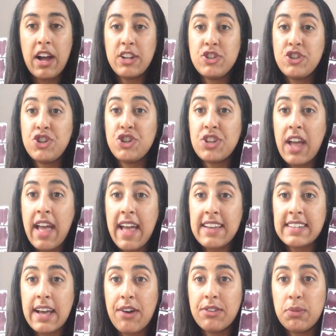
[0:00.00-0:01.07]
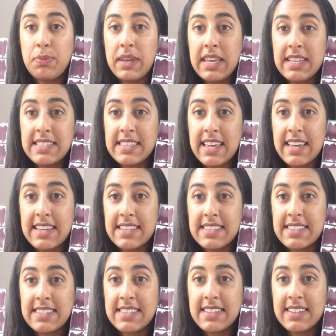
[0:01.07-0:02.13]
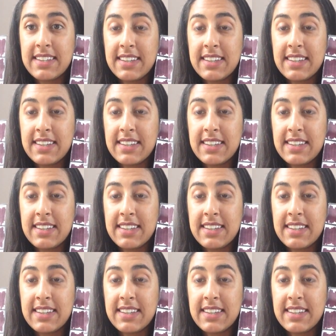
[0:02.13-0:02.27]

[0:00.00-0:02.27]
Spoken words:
and shared out the pieces?